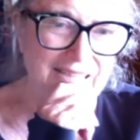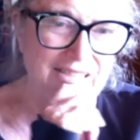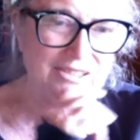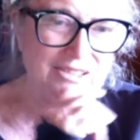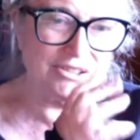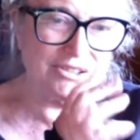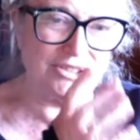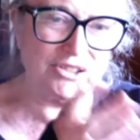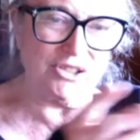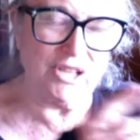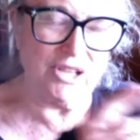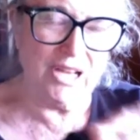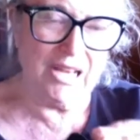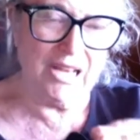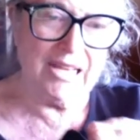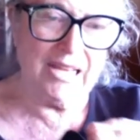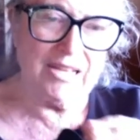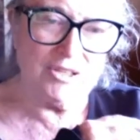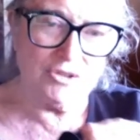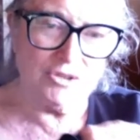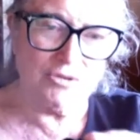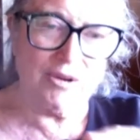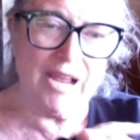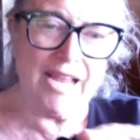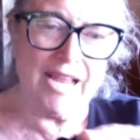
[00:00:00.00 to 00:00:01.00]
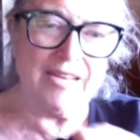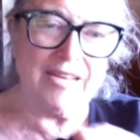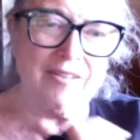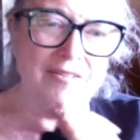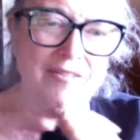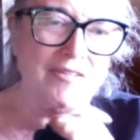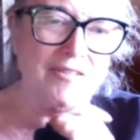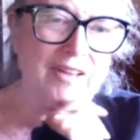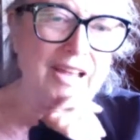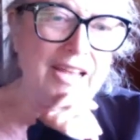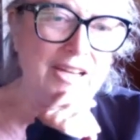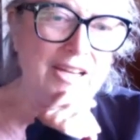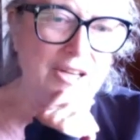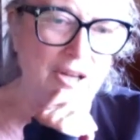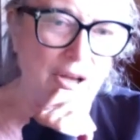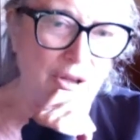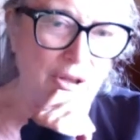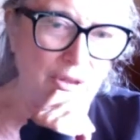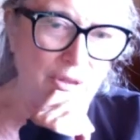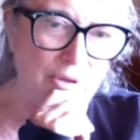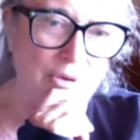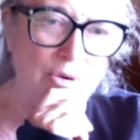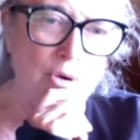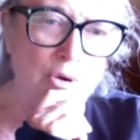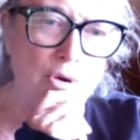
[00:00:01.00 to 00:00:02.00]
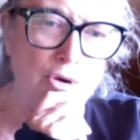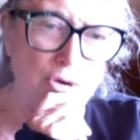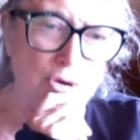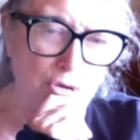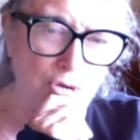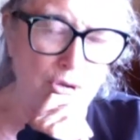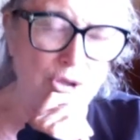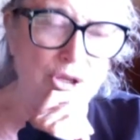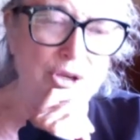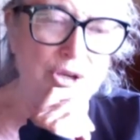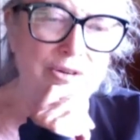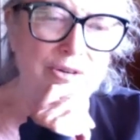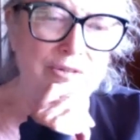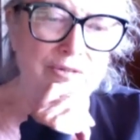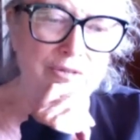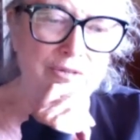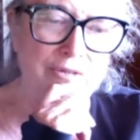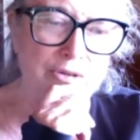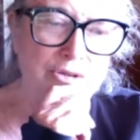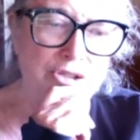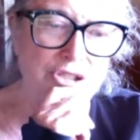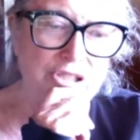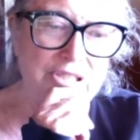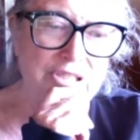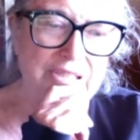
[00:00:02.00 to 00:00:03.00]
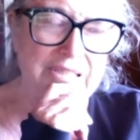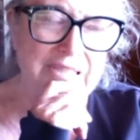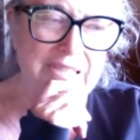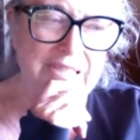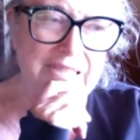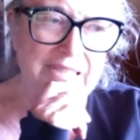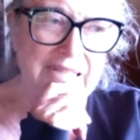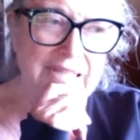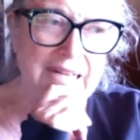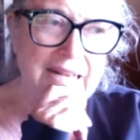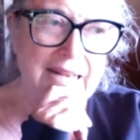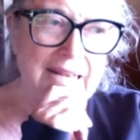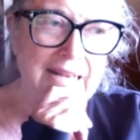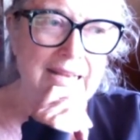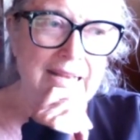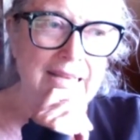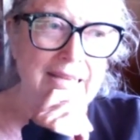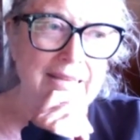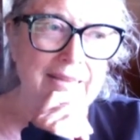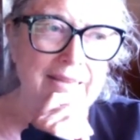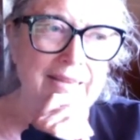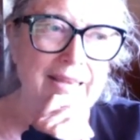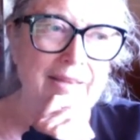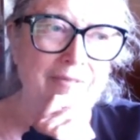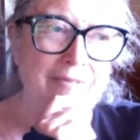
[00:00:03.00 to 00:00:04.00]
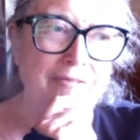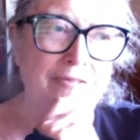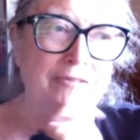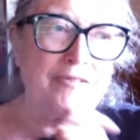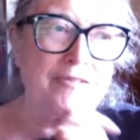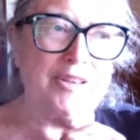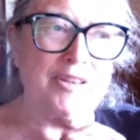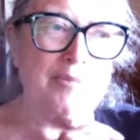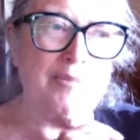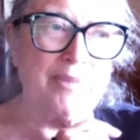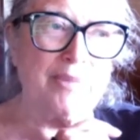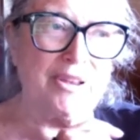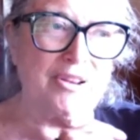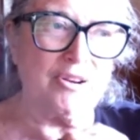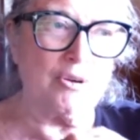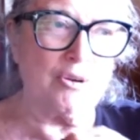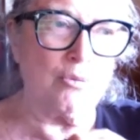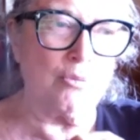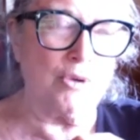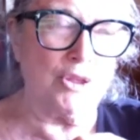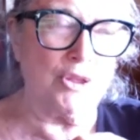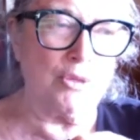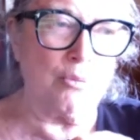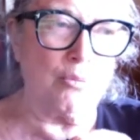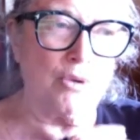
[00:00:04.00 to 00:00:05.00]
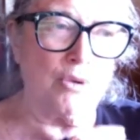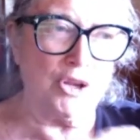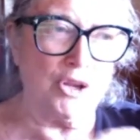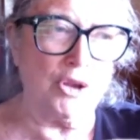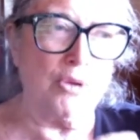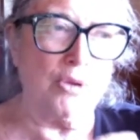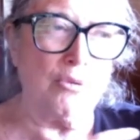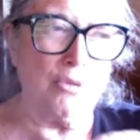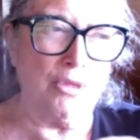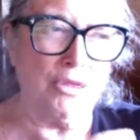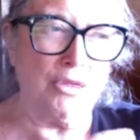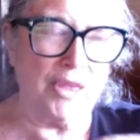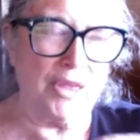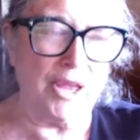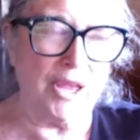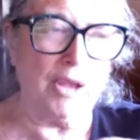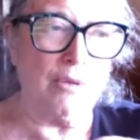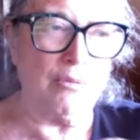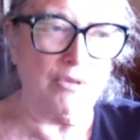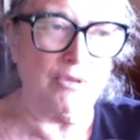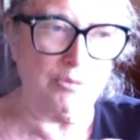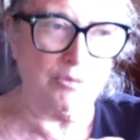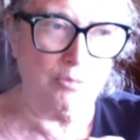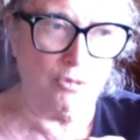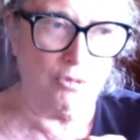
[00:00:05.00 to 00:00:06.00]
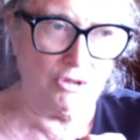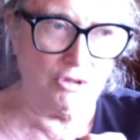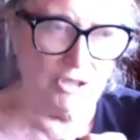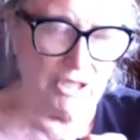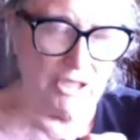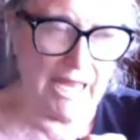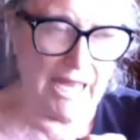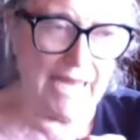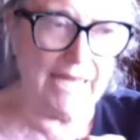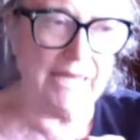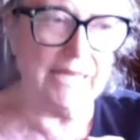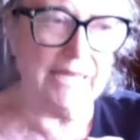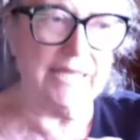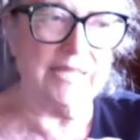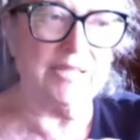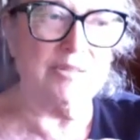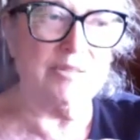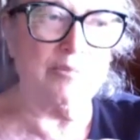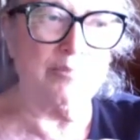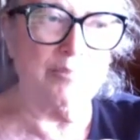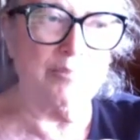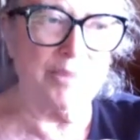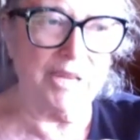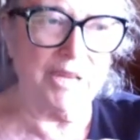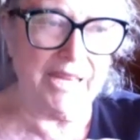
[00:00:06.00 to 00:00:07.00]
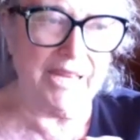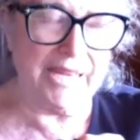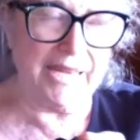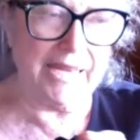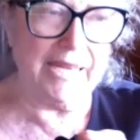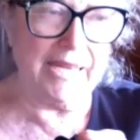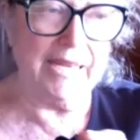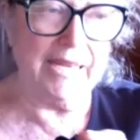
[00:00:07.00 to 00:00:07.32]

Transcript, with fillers: It's just trying to find other earlier versions that fit better with what you think was more likely to be